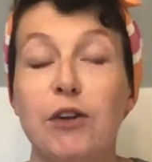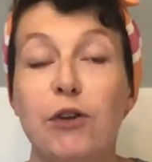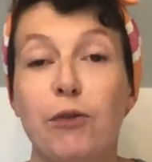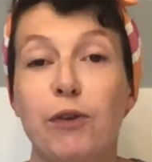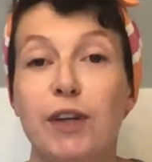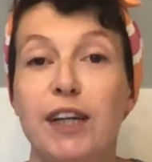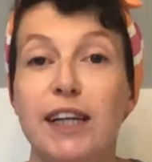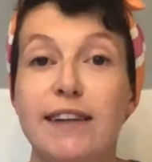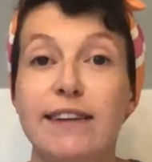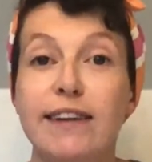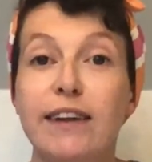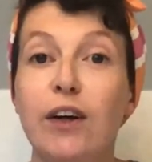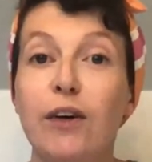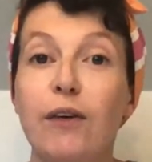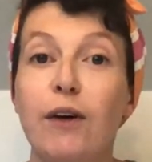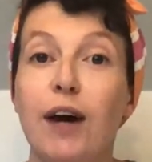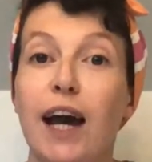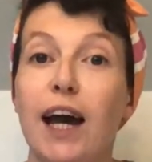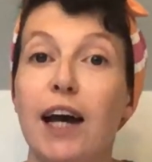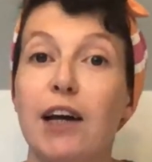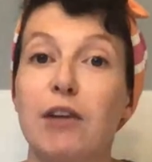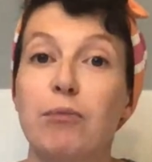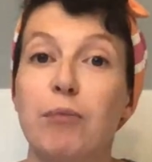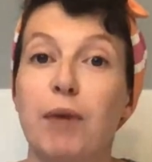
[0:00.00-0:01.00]
3 years ago, I
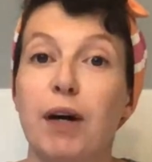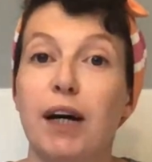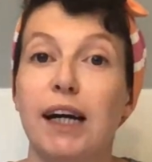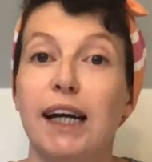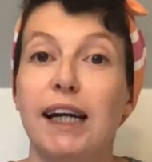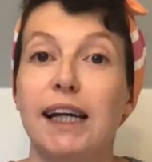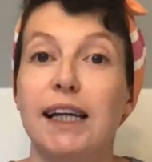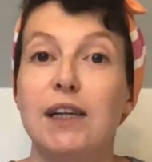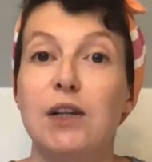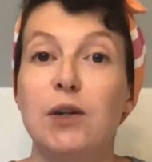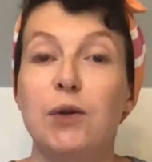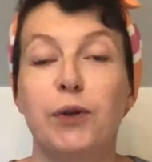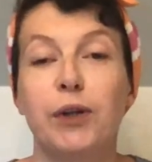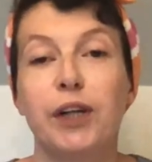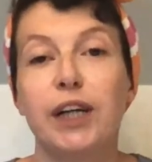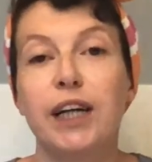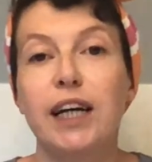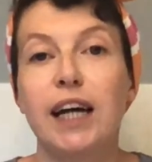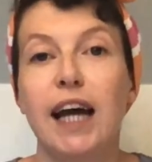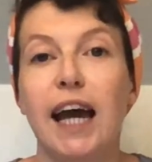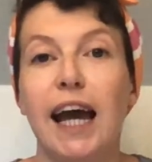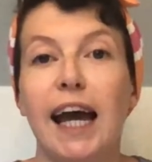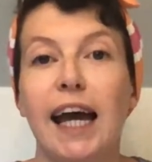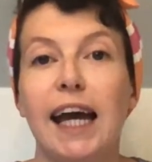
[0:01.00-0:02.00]
had my
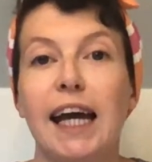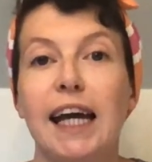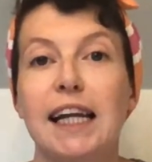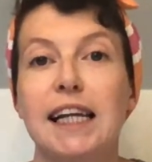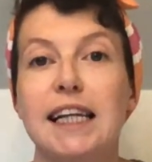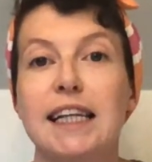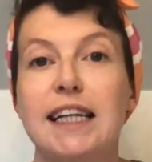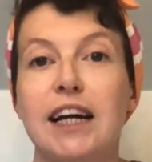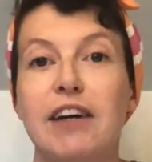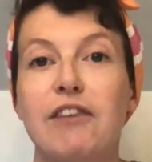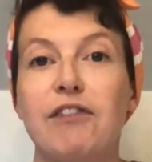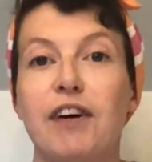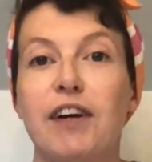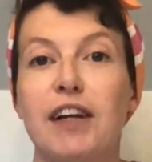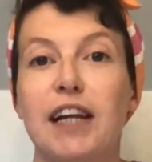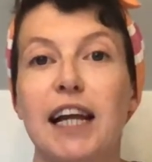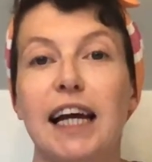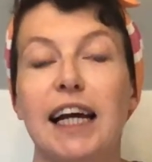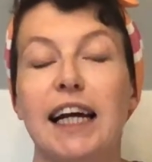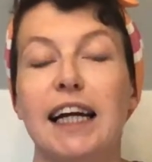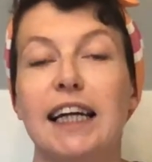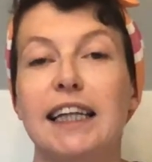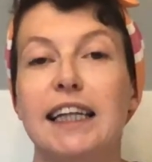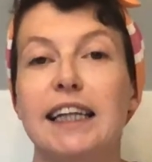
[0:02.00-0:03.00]
daughter and I felt
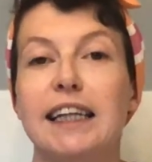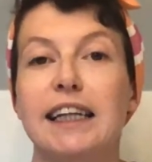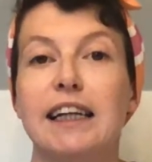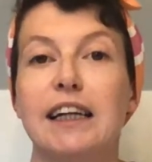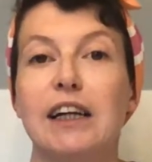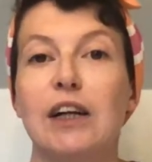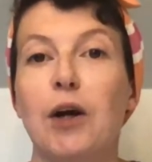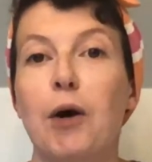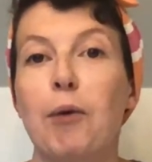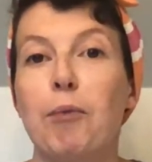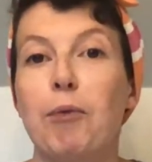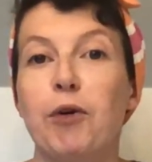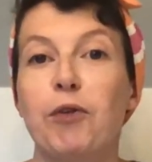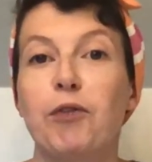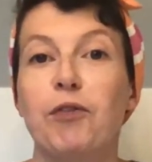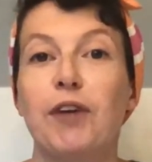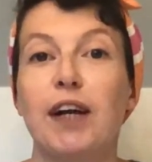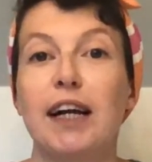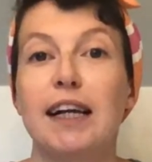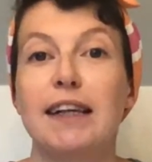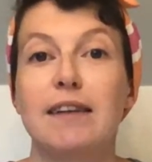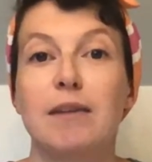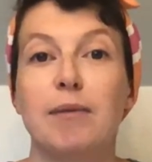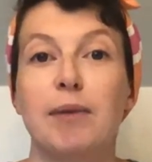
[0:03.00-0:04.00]
like I needed a lot more
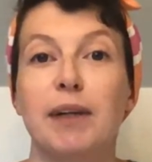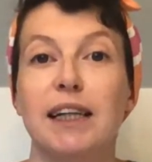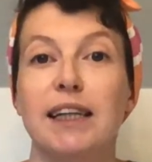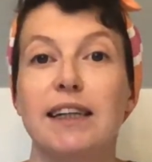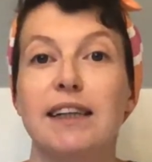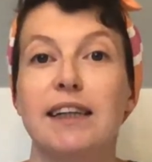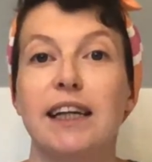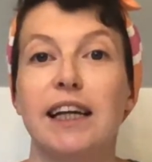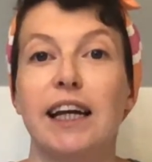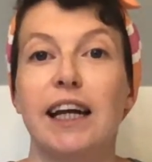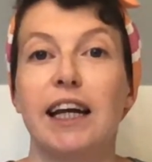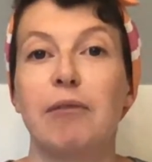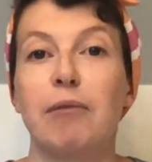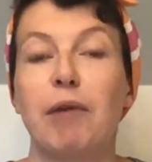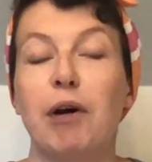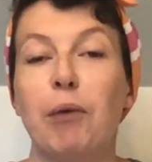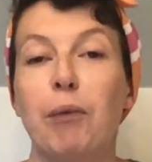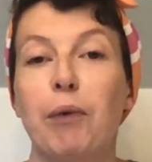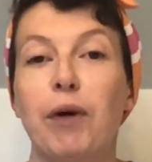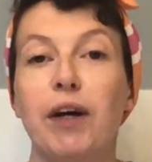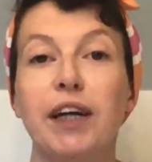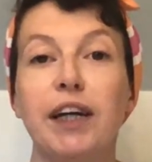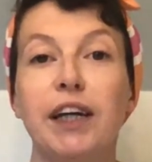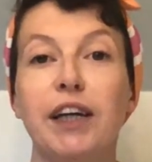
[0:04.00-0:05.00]
flexibility in my
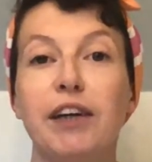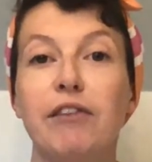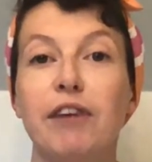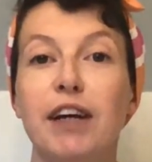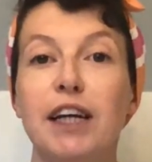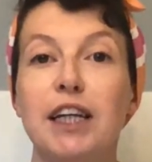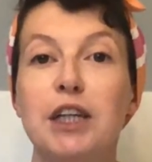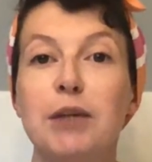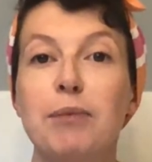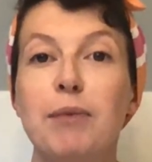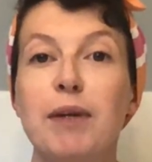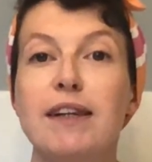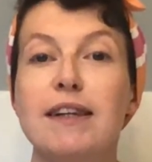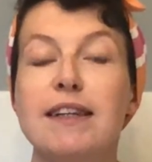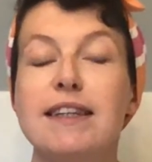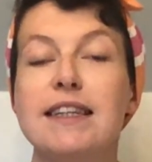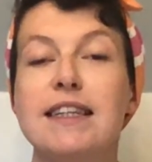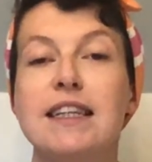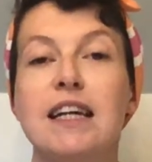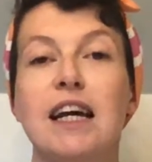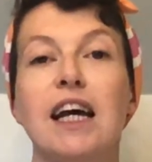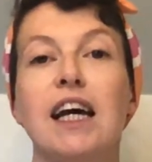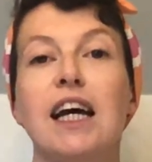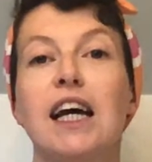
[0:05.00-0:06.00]
working
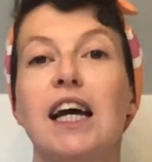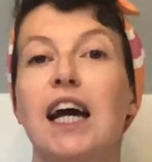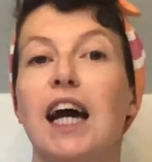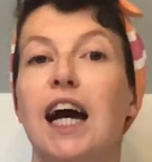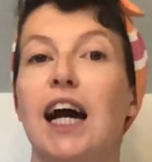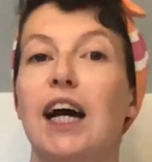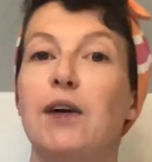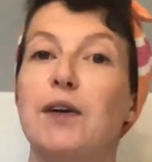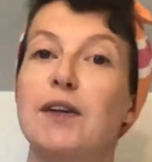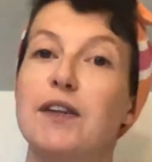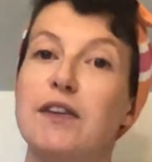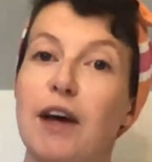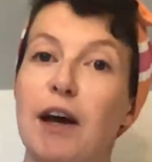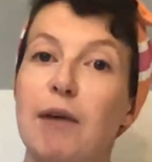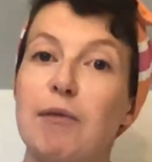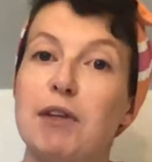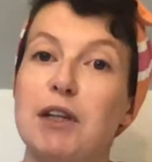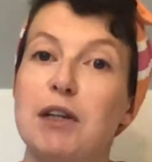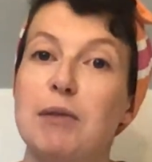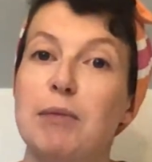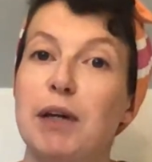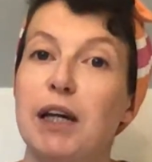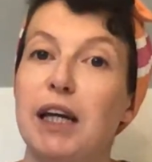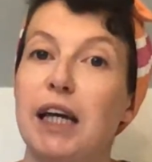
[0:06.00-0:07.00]
arrangements. I also
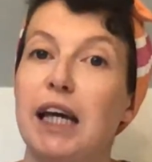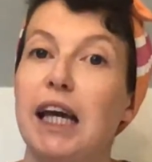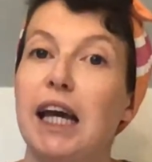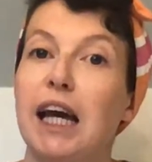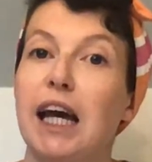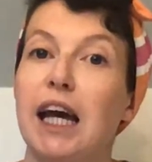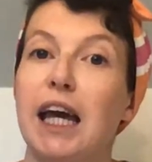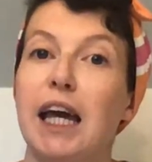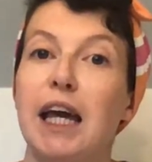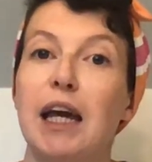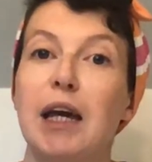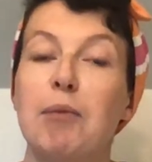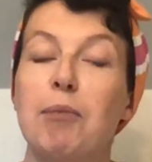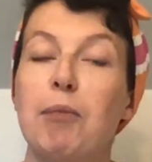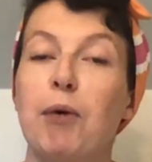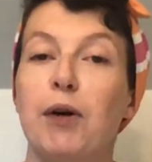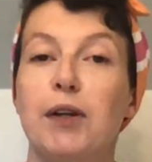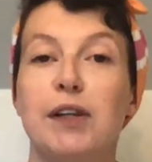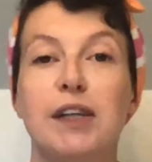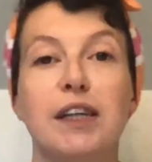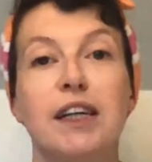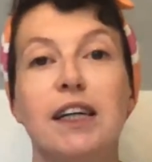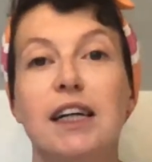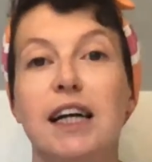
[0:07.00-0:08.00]
happened to be a
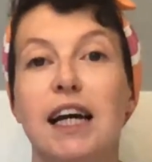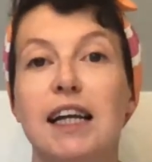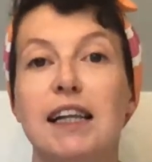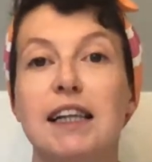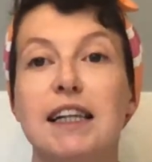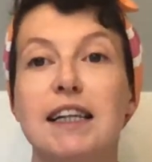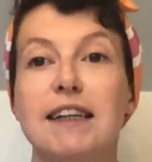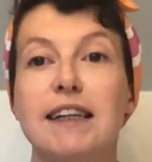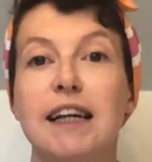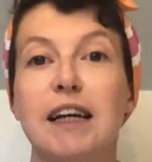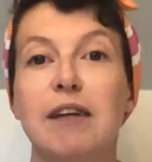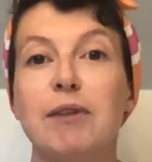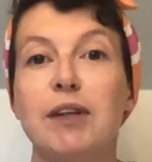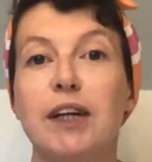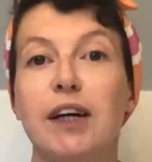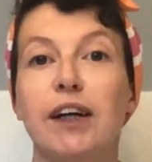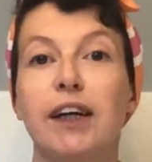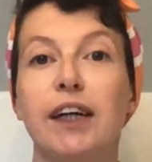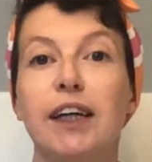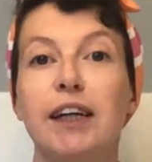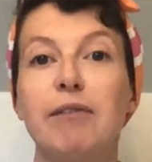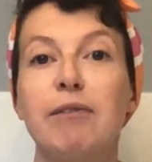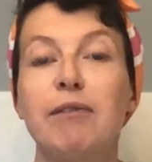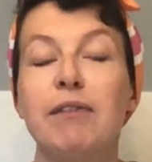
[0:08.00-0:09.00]
potter at the same
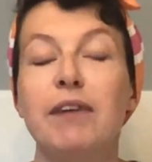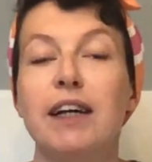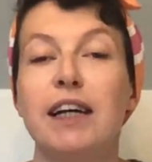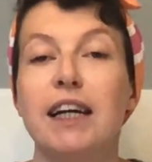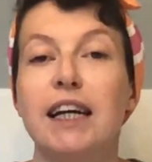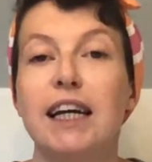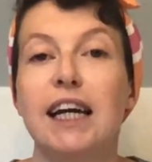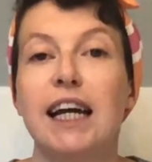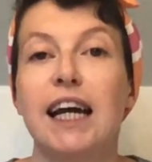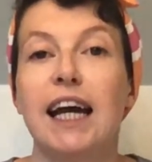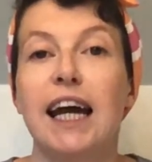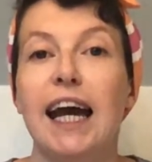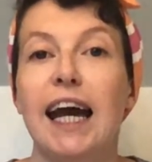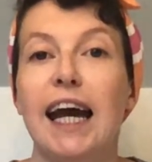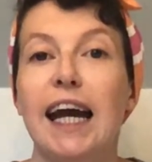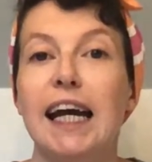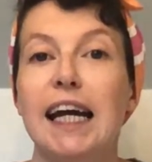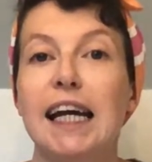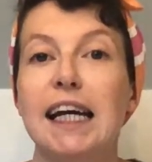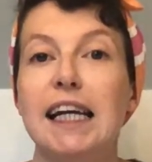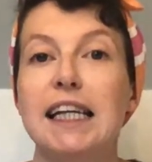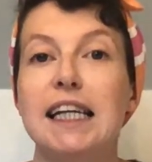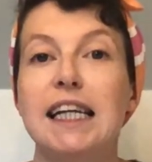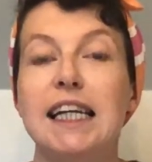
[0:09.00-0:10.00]
time,
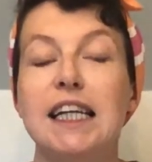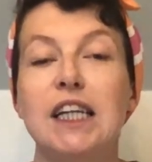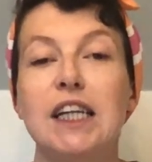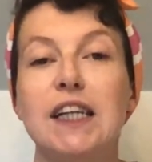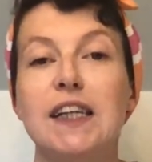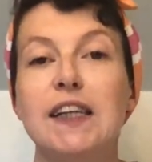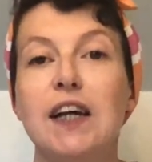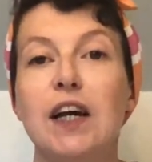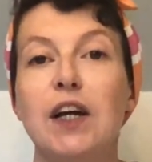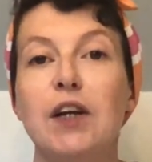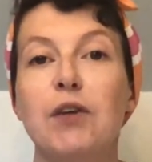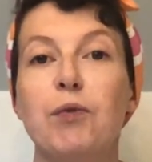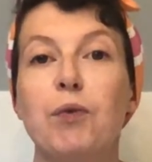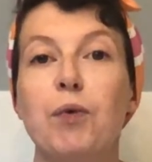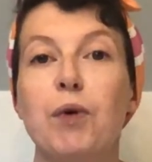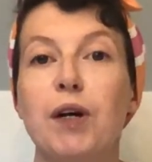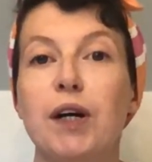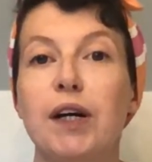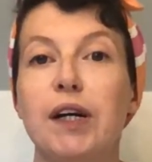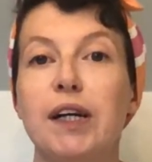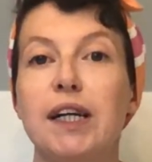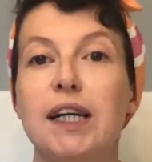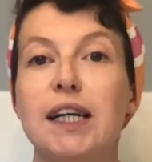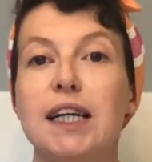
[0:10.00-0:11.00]
and it just kind of
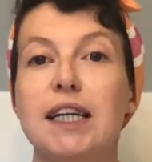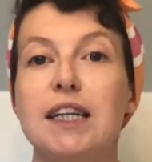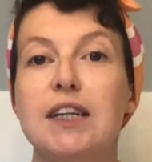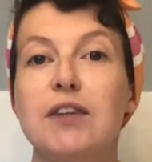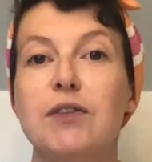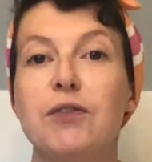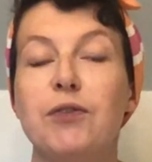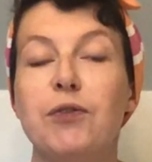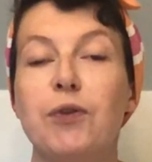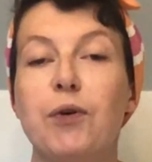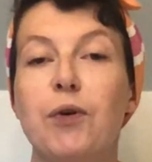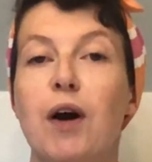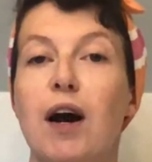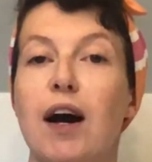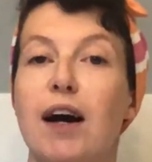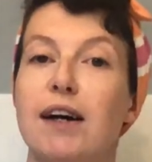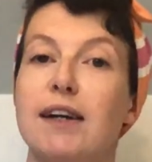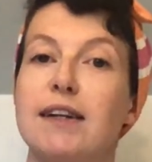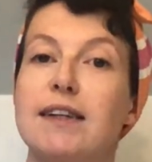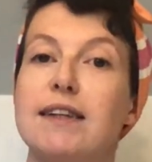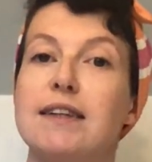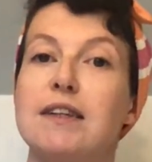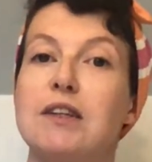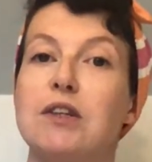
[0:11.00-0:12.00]
worked for
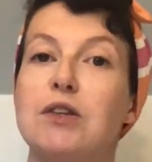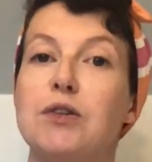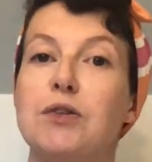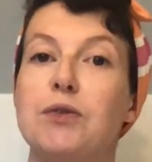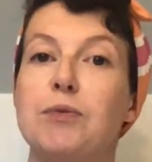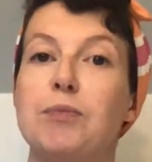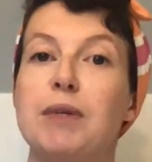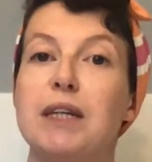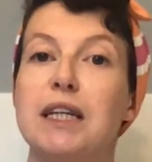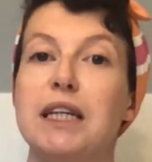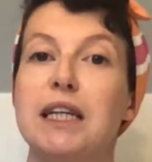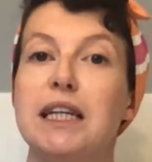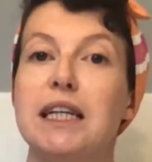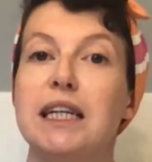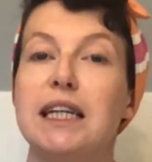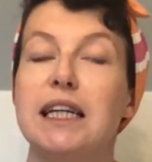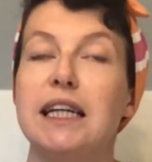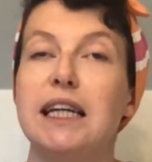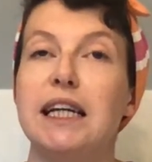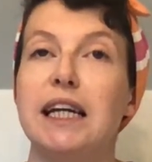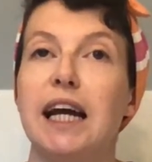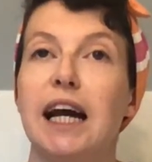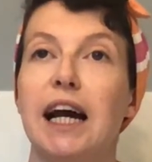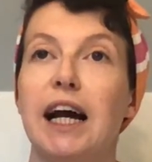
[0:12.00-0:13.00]
us to
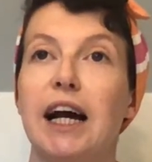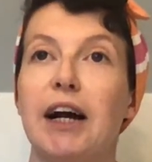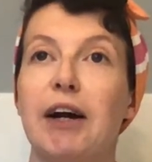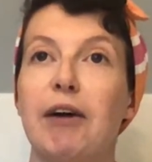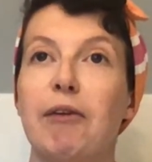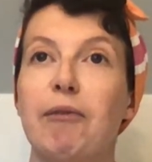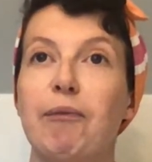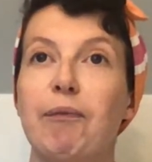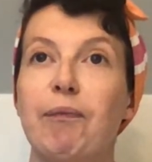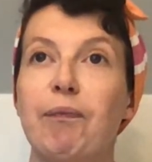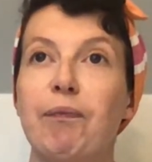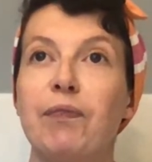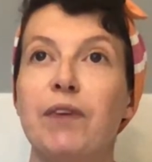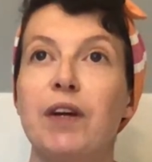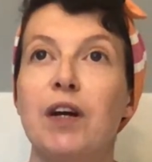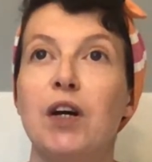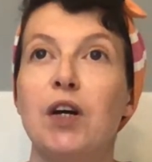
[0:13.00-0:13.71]
be being